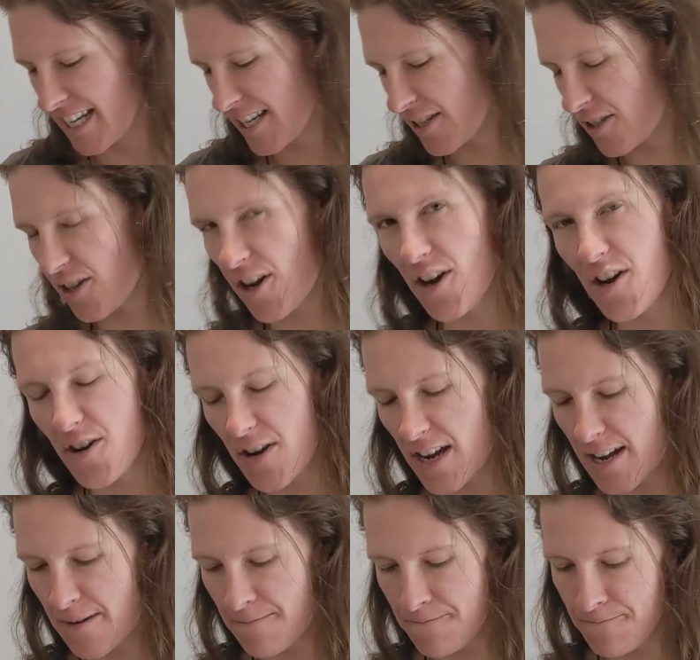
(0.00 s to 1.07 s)
So
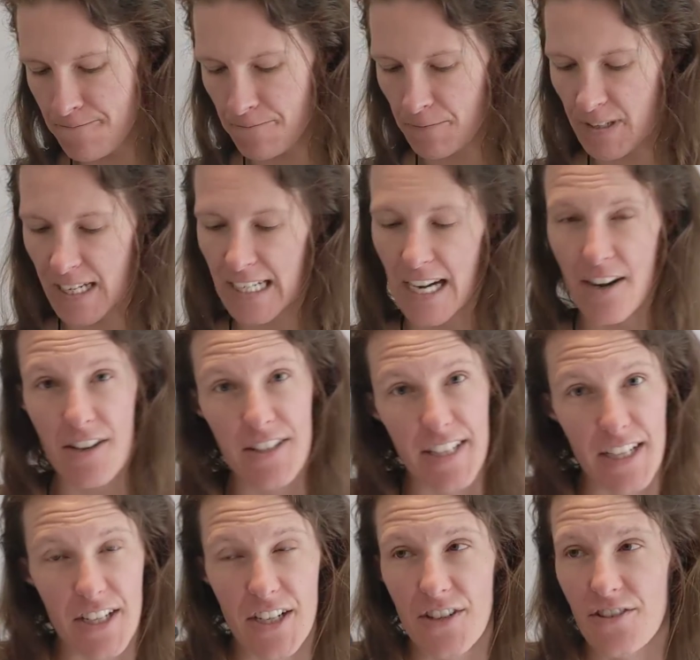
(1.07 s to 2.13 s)
um, Clarens
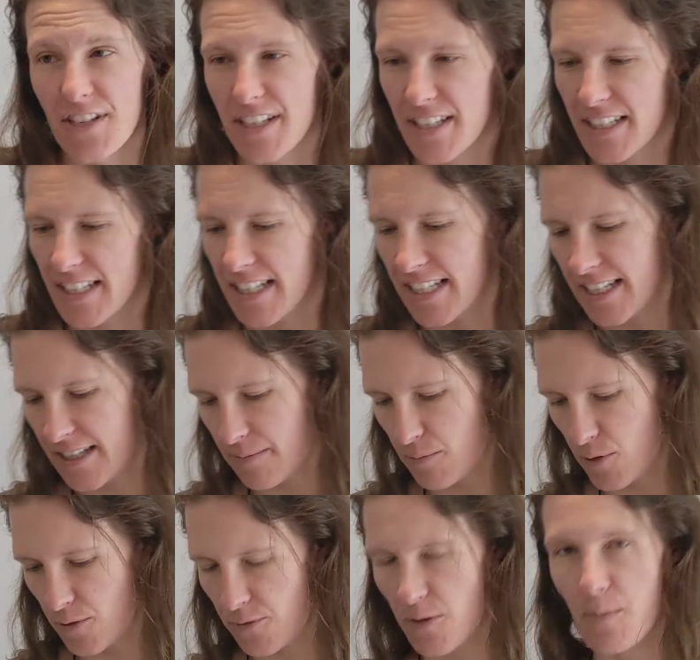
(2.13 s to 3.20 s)
actually recently
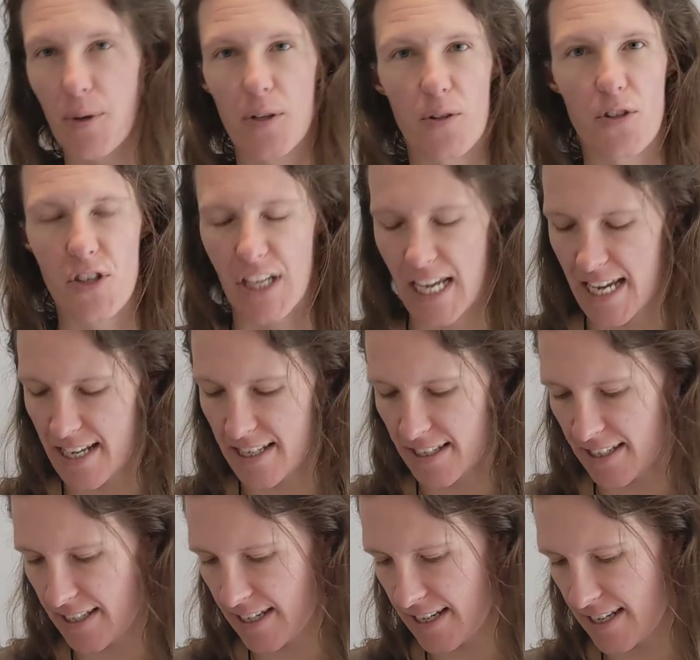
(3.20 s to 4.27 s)
moved from bottles to
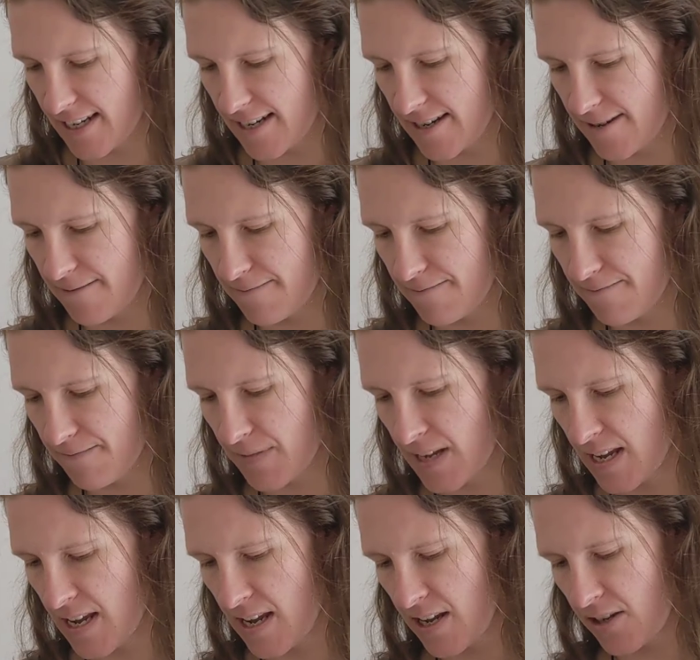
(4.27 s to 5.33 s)
cans. Um,
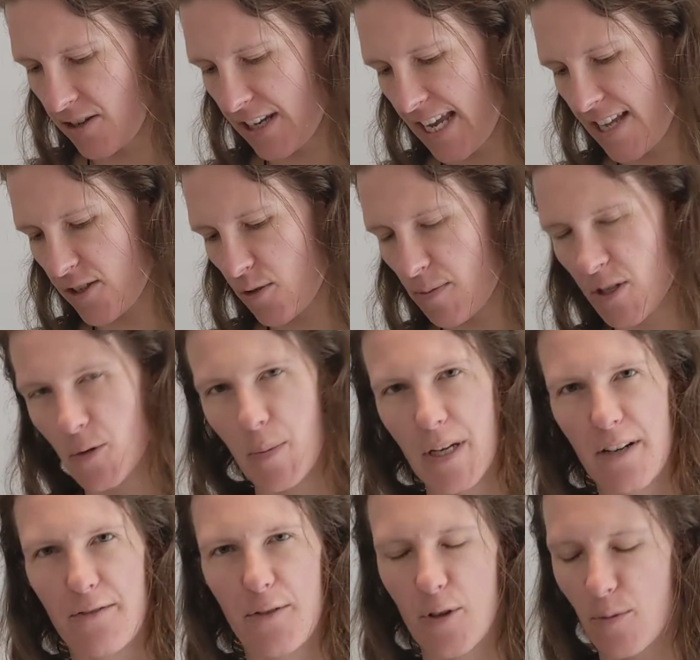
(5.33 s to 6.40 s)
the cans are much
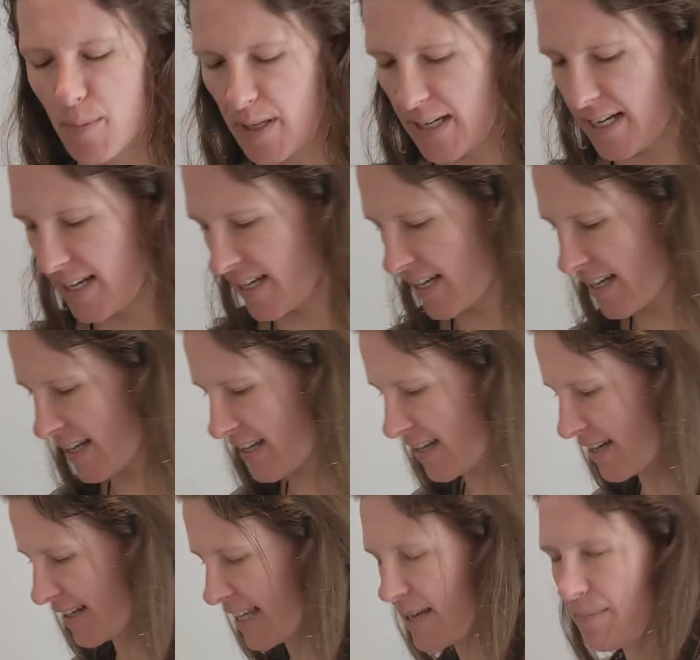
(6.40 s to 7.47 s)
better for your beer,
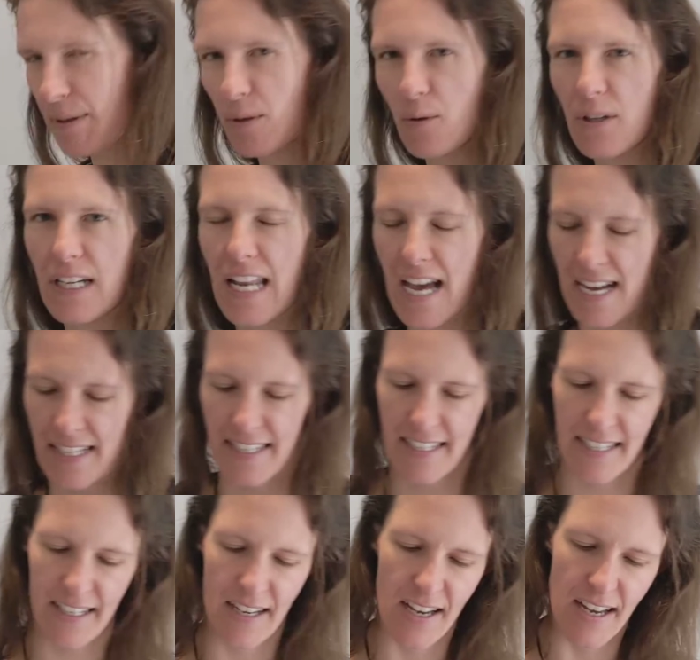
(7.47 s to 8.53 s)
uh, keeping all the
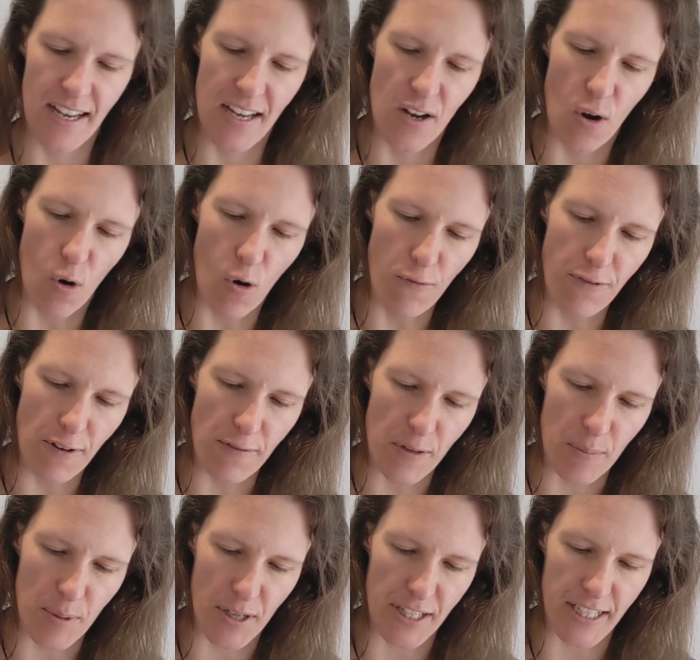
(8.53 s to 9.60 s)
light off of
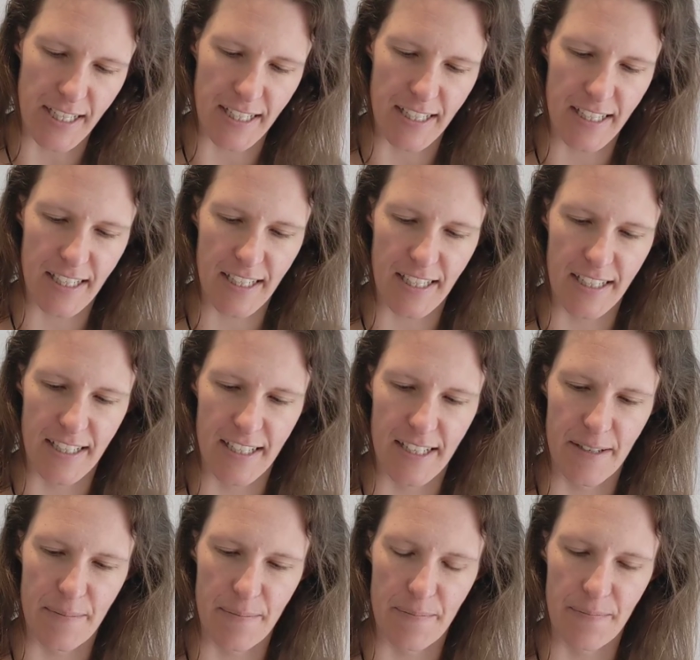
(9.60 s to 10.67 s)
the product.
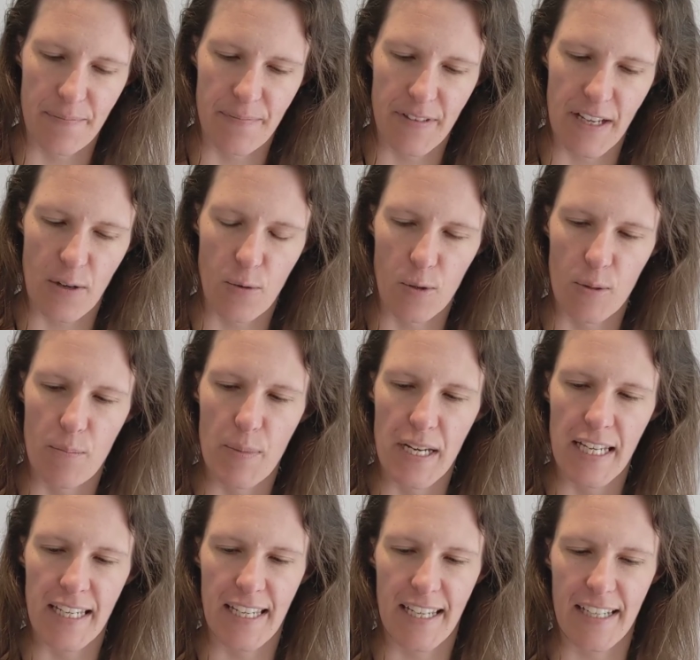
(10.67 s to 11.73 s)
Um, they call them
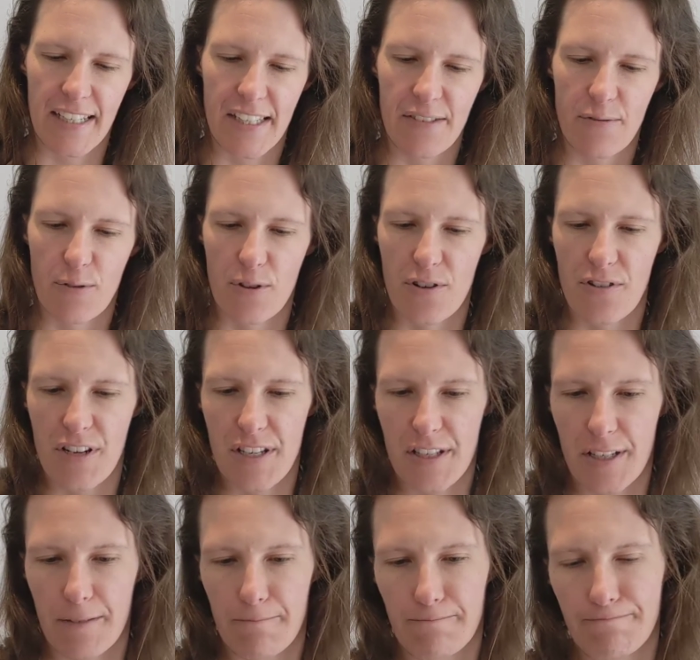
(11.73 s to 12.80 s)
mini kegs for a
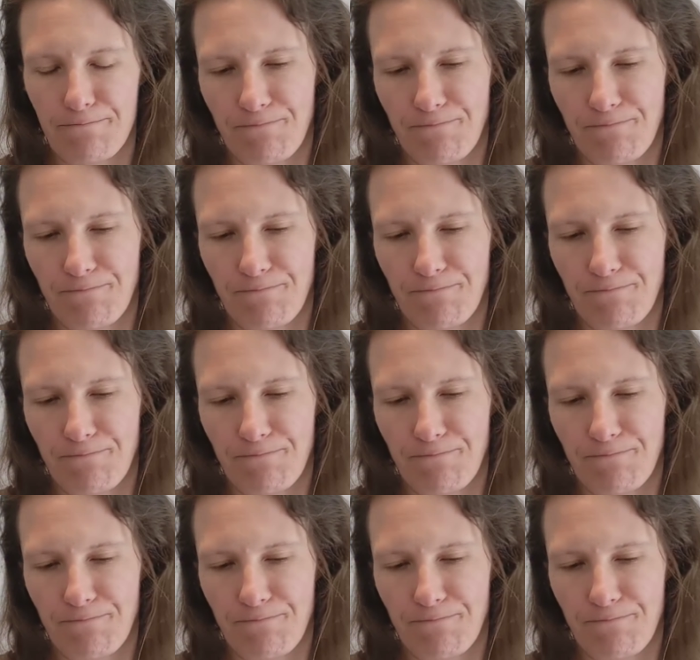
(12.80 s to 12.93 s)
reason.